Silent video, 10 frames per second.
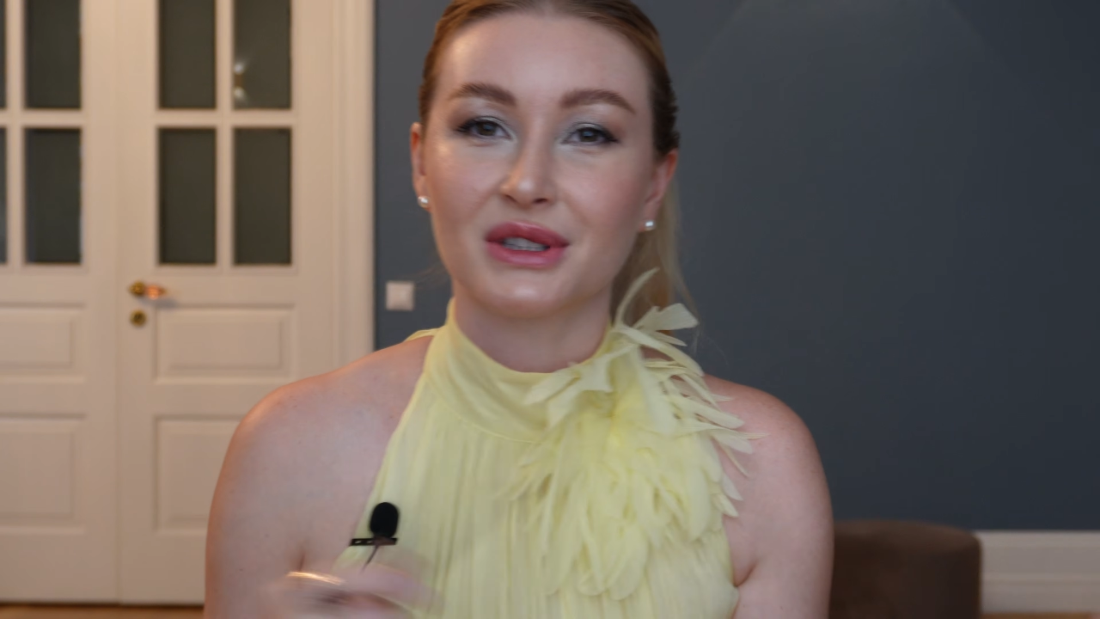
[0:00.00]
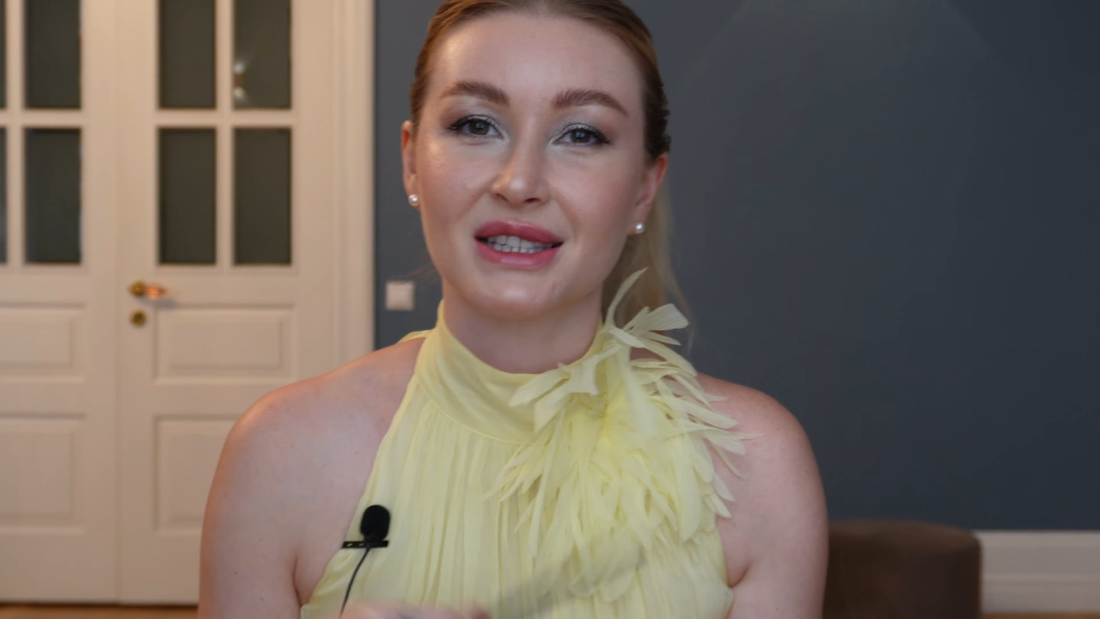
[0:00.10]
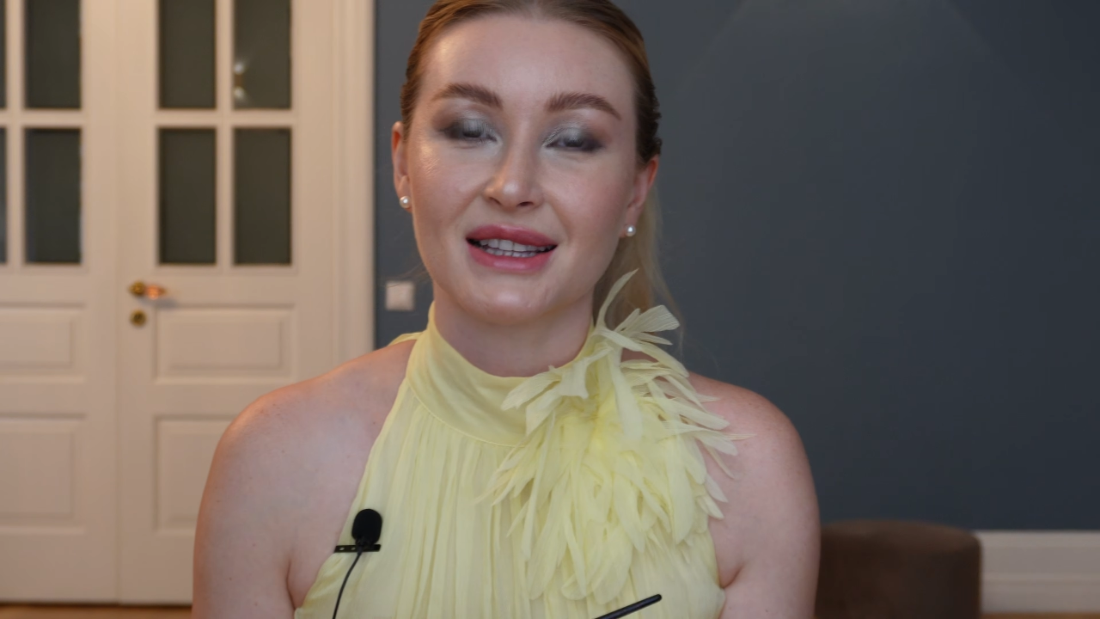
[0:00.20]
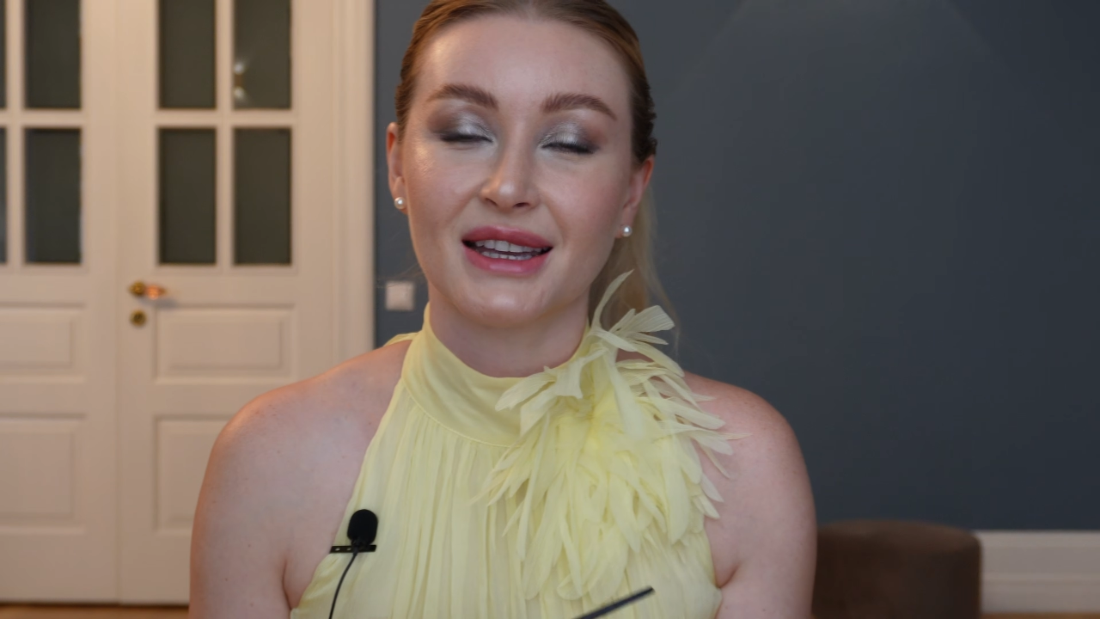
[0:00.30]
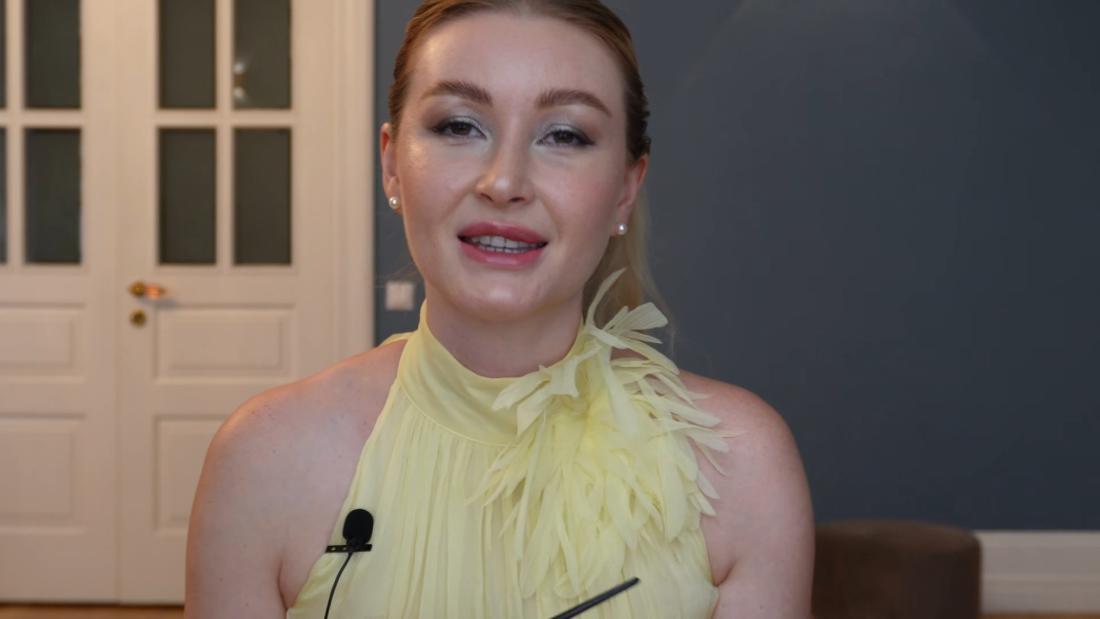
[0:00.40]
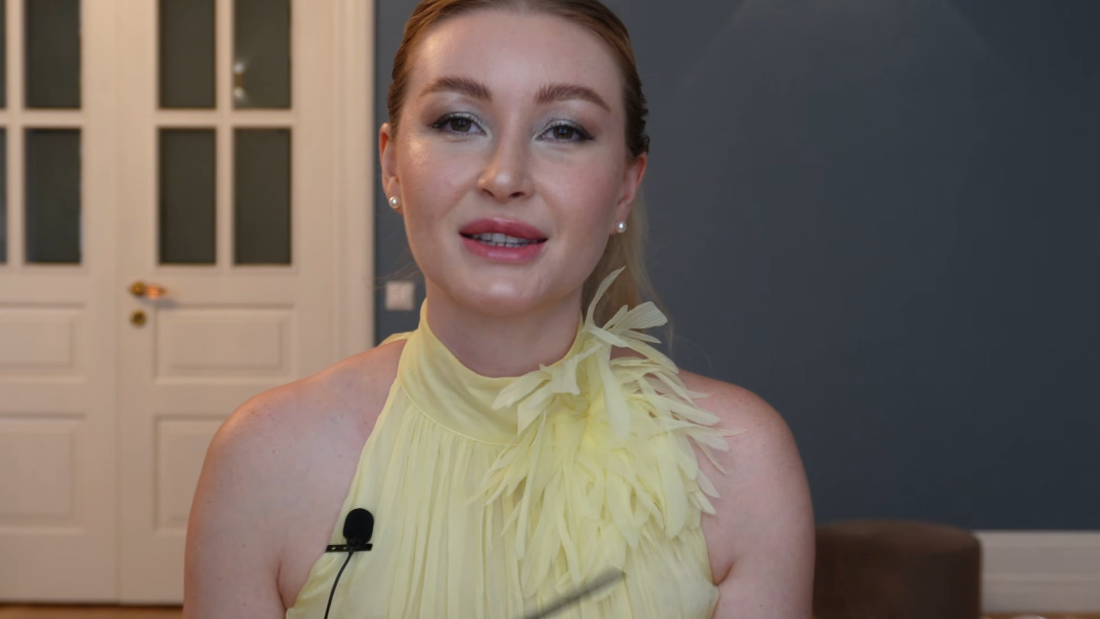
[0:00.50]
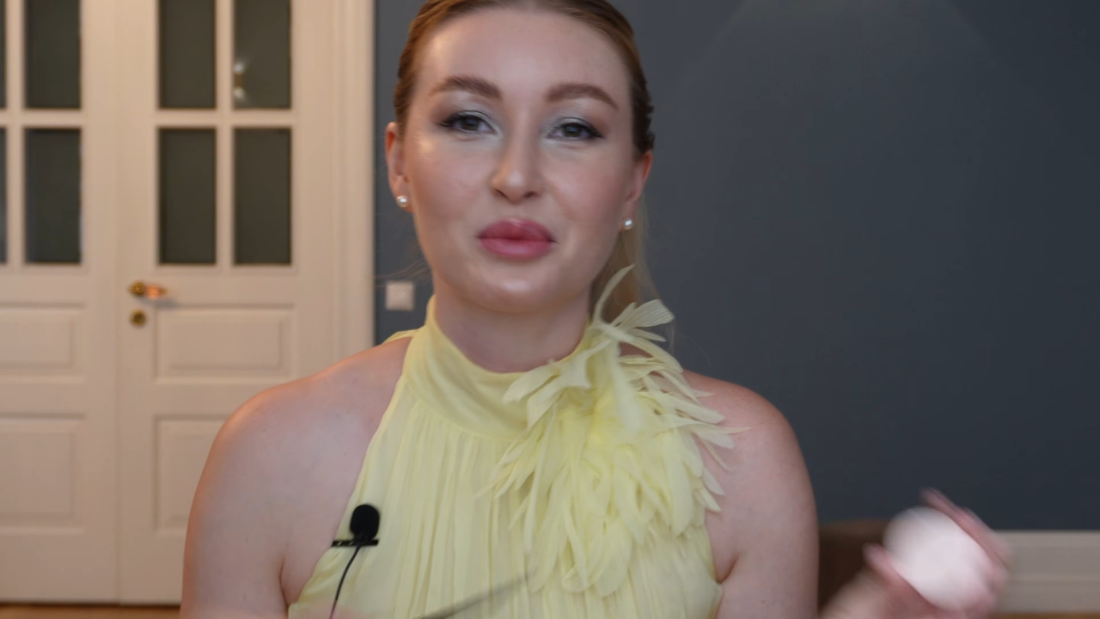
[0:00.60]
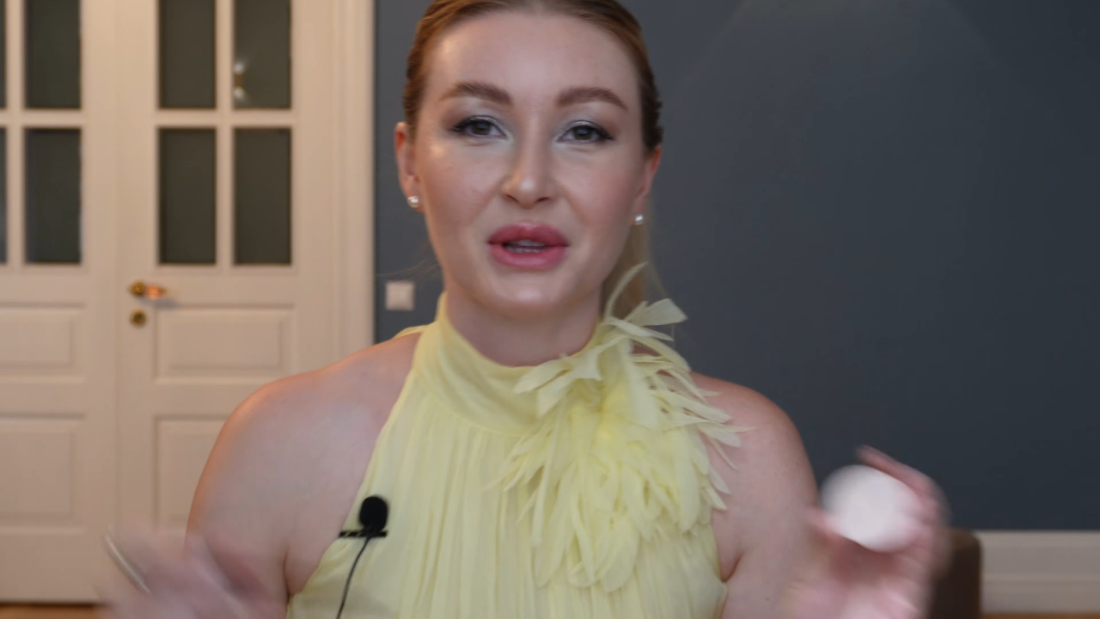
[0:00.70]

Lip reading: dislike it,